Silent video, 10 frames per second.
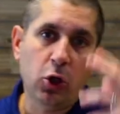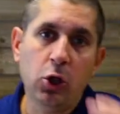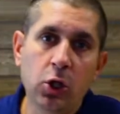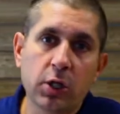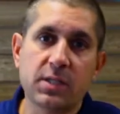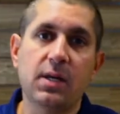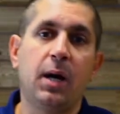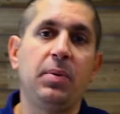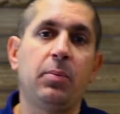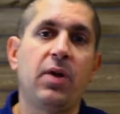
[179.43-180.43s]
looks
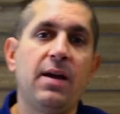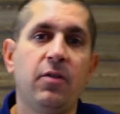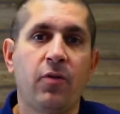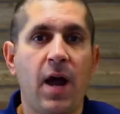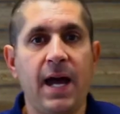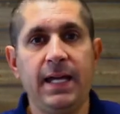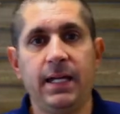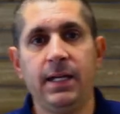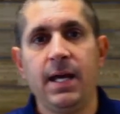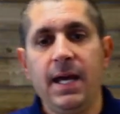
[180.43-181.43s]
up at Private
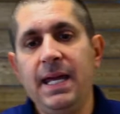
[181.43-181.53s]
Ryan,